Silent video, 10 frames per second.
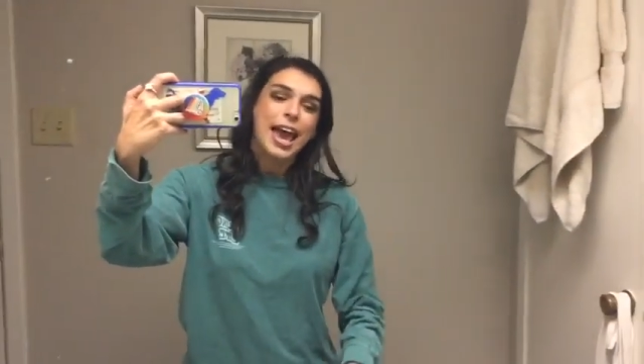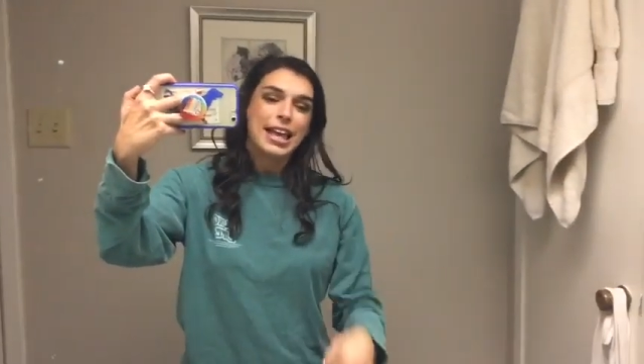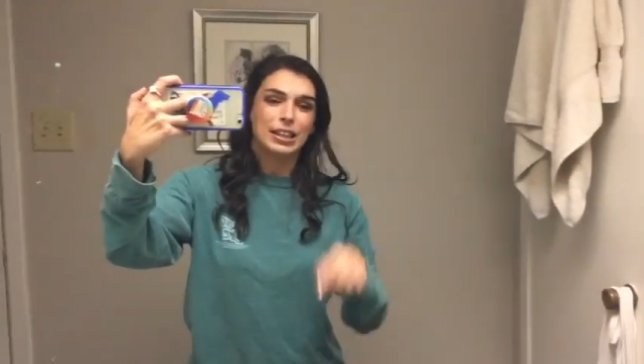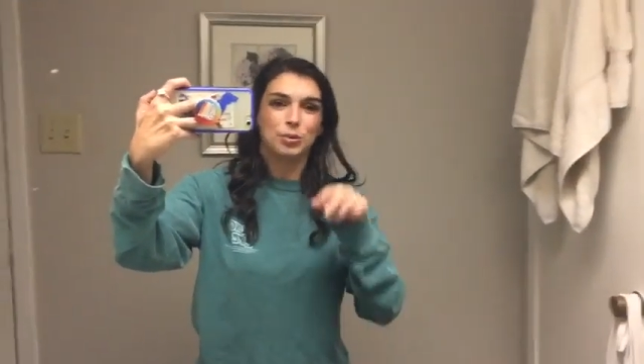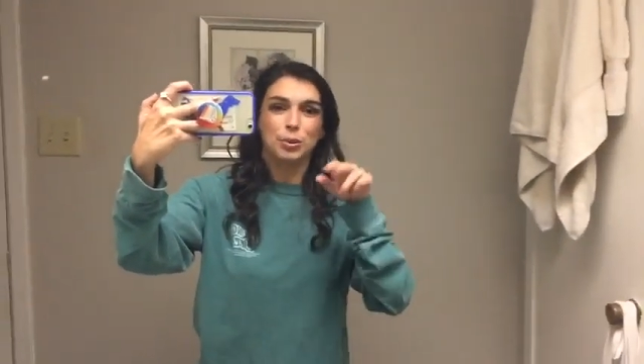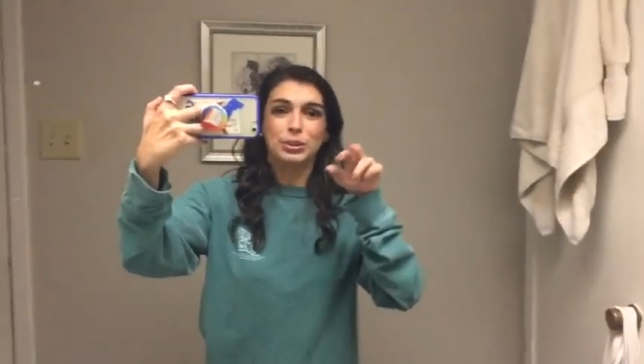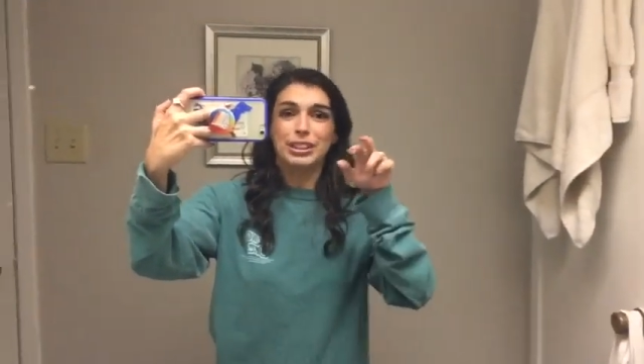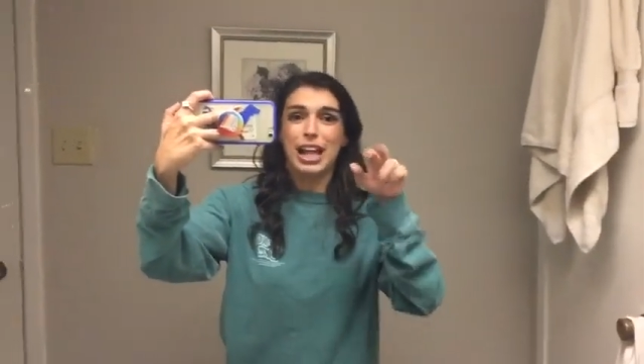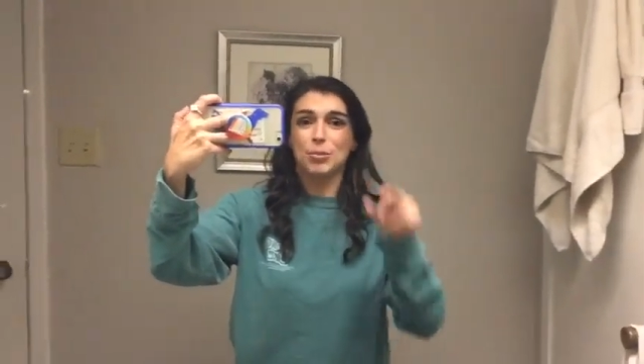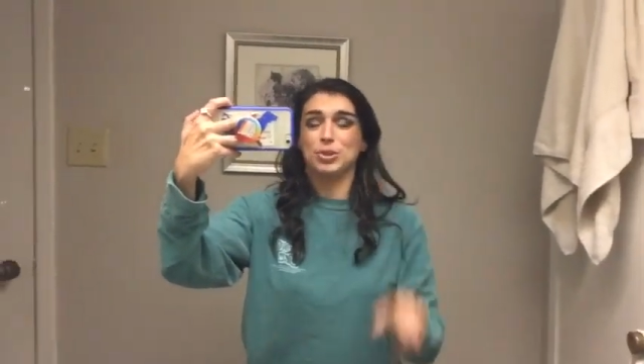and then we went to
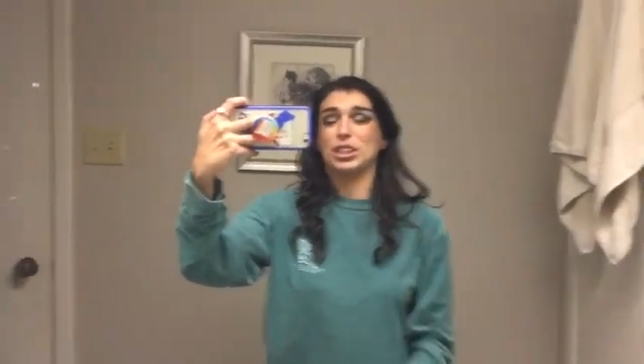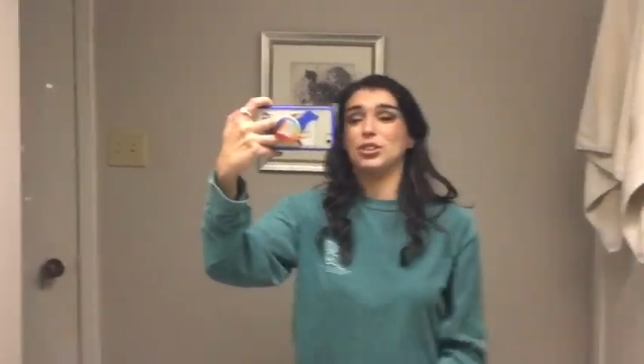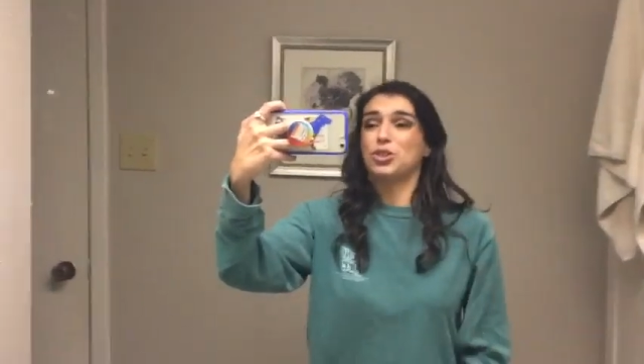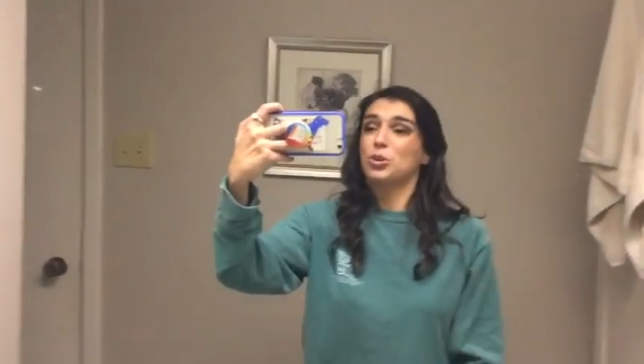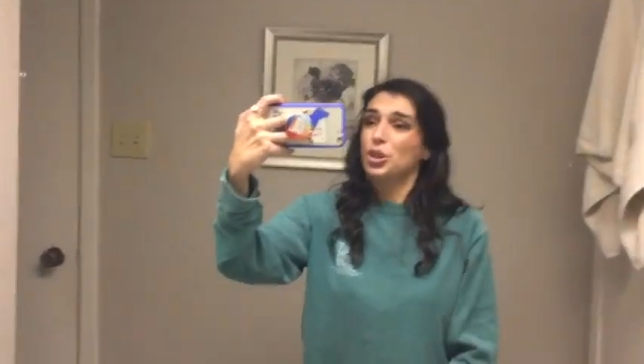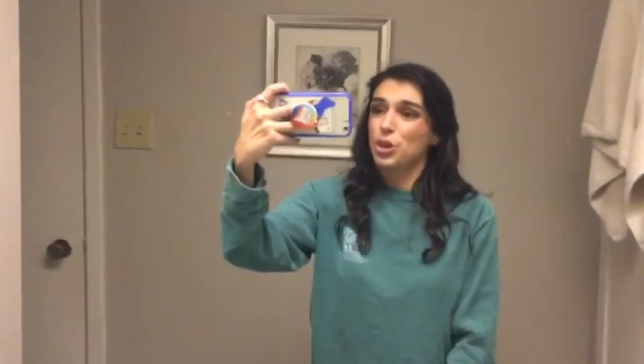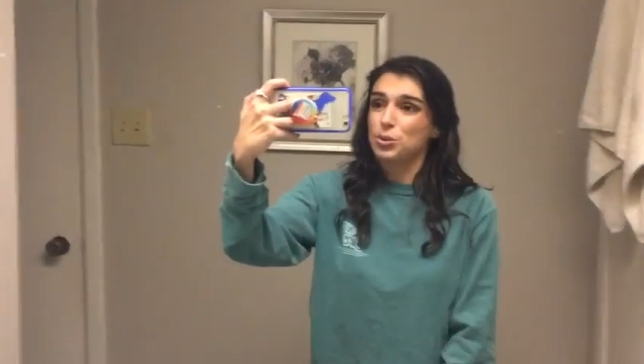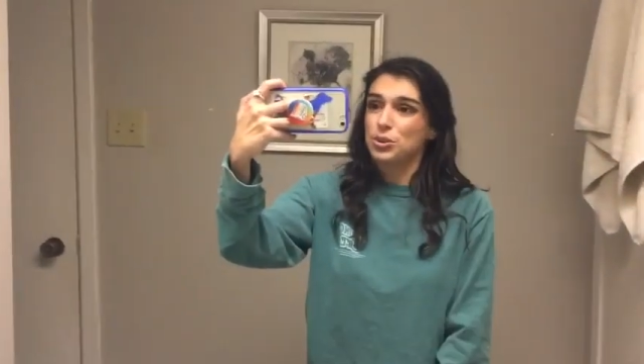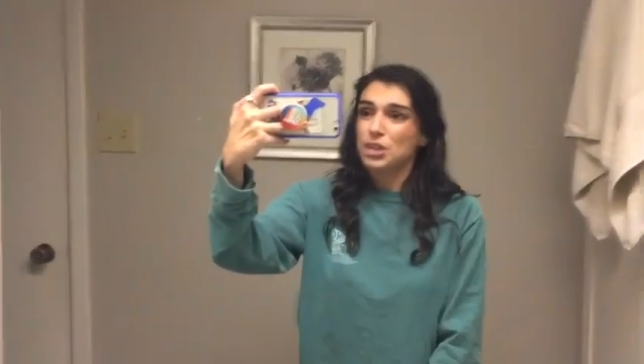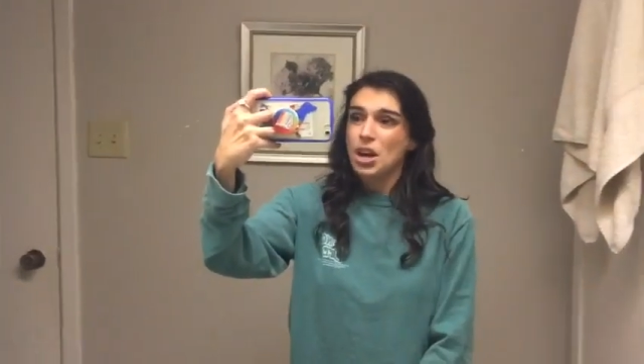the Alamo City
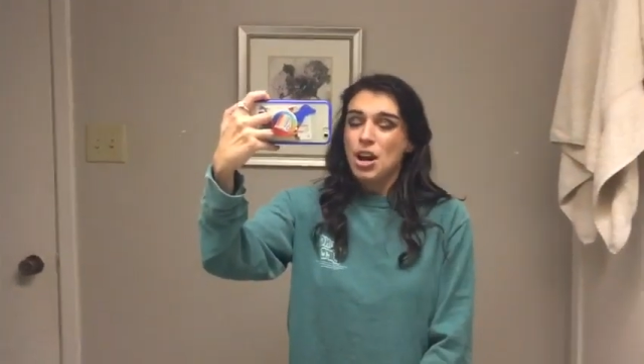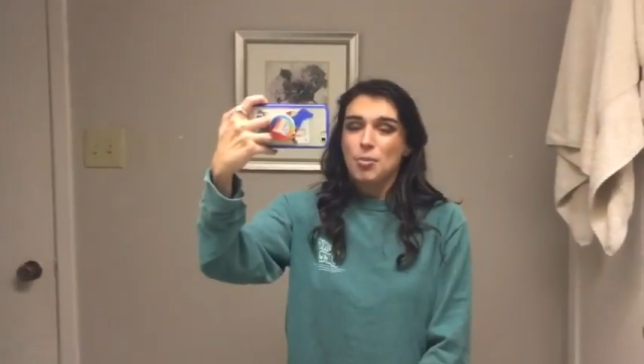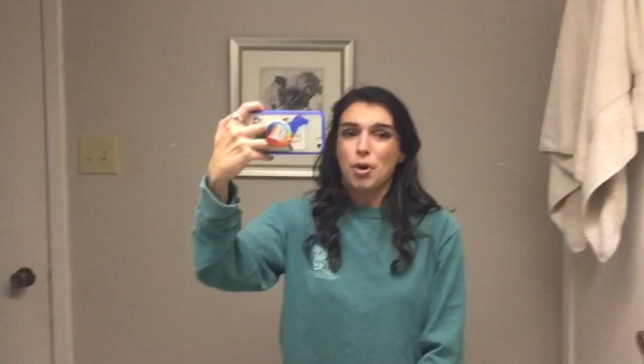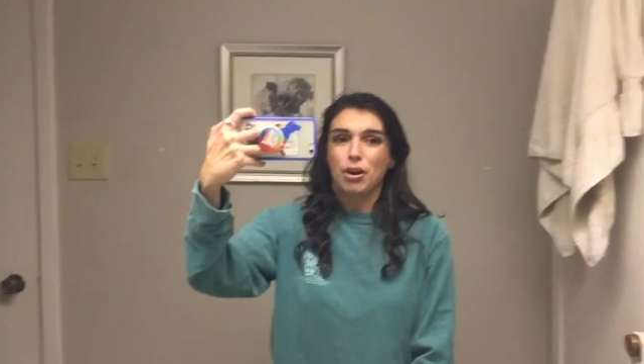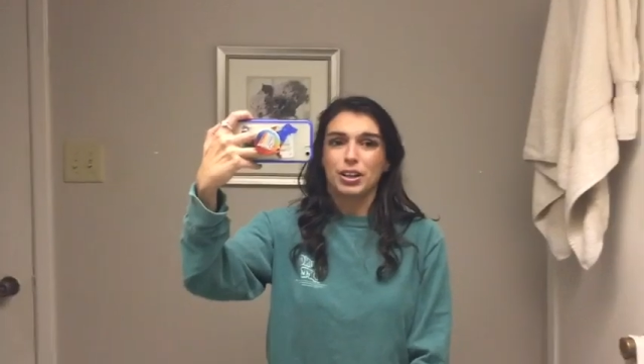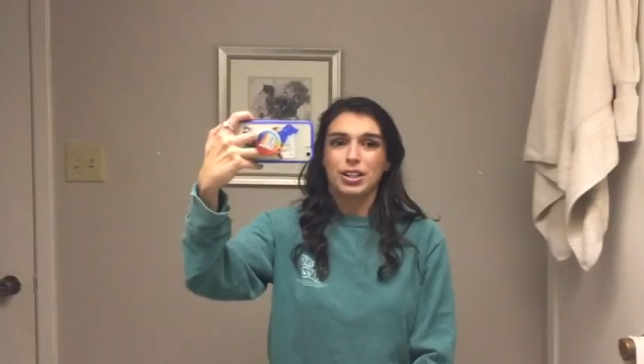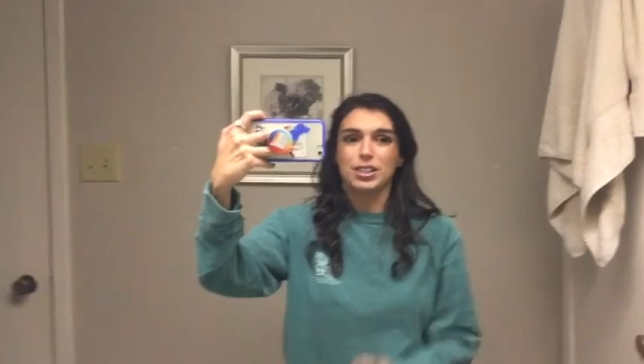Studios party.